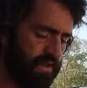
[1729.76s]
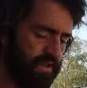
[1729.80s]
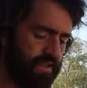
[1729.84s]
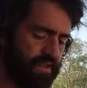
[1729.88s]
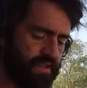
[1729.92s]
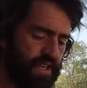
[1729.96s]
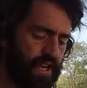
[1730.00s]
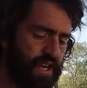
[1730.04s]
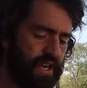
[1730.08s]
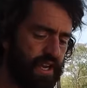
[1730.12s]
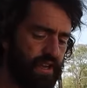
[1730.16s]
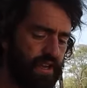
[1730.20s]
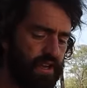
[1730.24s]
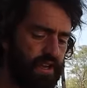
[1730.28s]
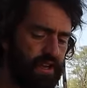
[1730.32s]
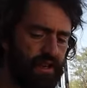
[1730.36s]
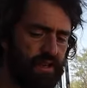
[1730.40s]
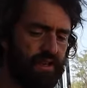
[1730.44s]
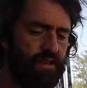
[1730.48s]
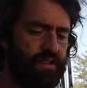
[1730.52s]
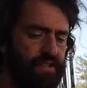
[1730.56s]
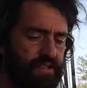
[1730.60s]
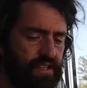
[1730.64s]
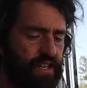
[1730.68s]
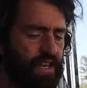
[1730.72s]
This guy, uh,
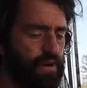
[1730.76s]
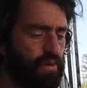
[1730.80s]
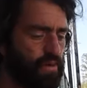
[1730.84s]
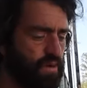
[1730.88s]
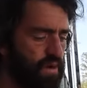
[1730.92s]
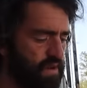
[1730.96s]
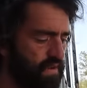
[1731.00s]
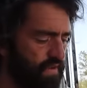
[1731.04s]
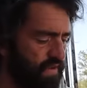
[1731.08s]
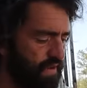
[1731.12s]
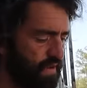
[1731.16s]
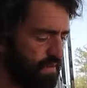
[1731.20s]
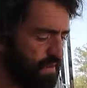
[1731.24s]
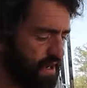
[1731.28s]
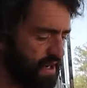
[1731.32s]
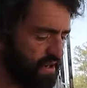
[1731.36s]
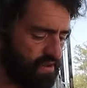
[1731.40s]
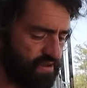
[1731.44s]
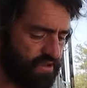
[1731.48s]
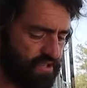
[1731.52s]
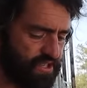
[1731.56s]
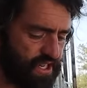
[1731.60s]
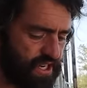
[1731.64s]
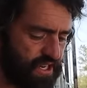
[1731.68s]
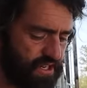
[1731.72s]
this guy worked for
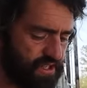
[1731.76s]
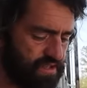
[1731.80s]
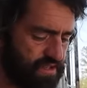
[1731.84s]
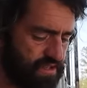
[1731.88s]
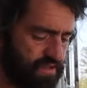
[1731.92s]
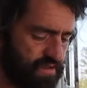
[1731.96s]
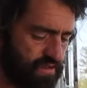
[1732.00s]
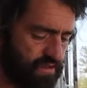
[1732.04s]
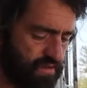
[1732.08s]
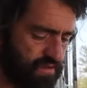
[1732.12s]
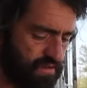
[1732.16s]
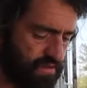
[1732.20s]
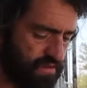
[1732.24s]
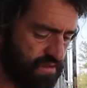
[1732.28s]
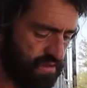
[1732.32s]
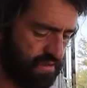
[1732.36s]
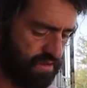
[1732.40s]
Michael Jackson, dude.